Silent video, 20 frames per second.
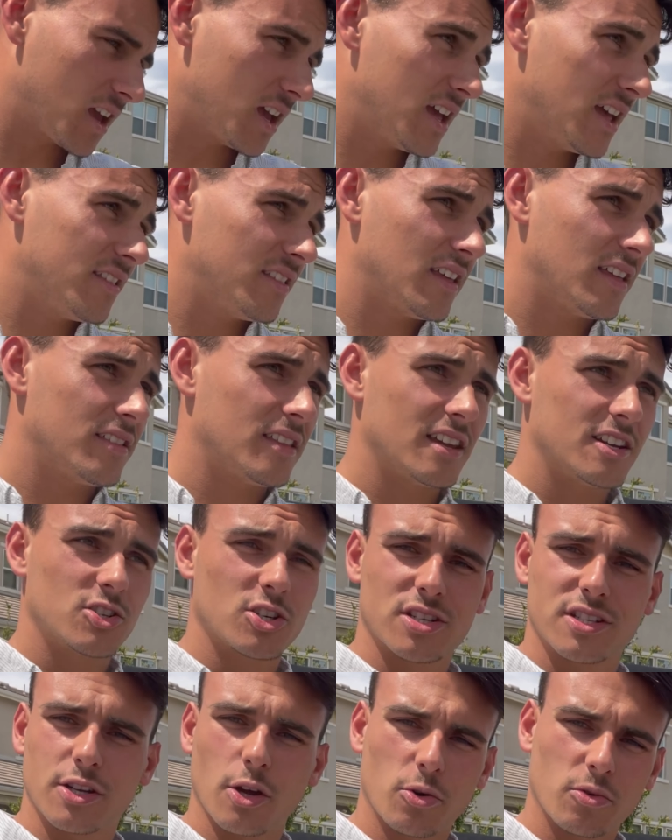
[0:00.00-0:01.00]
and then they
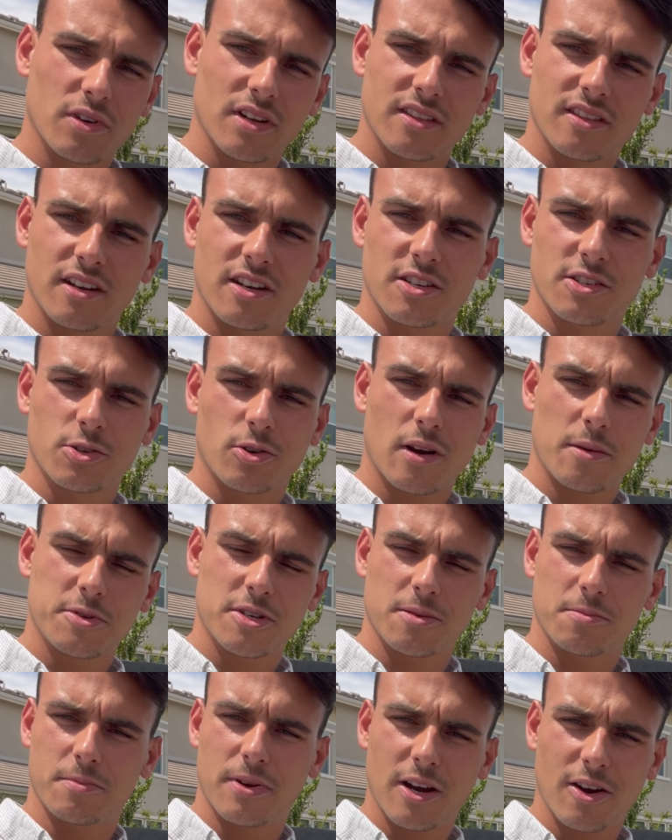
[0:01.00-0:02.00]
just don't read the
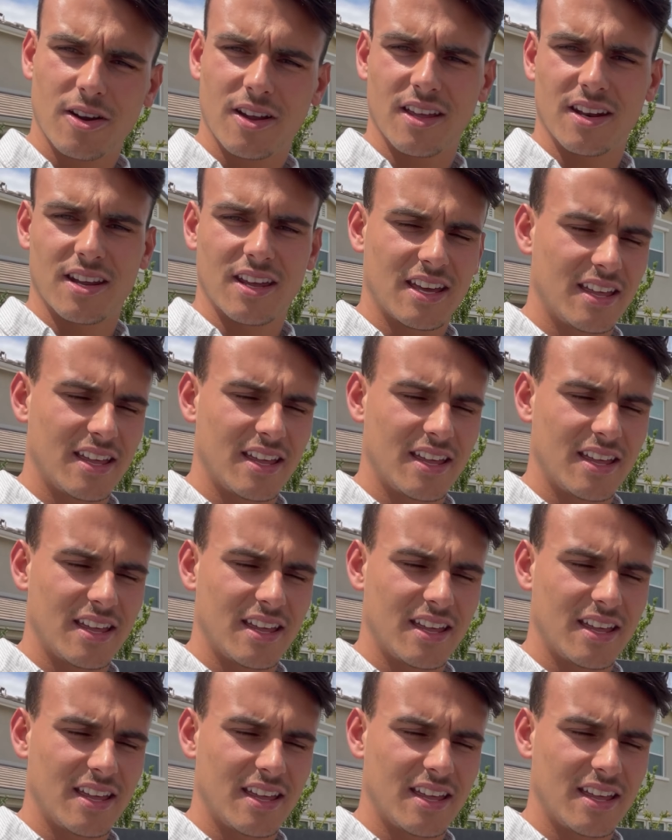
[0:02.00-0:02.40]
description, period.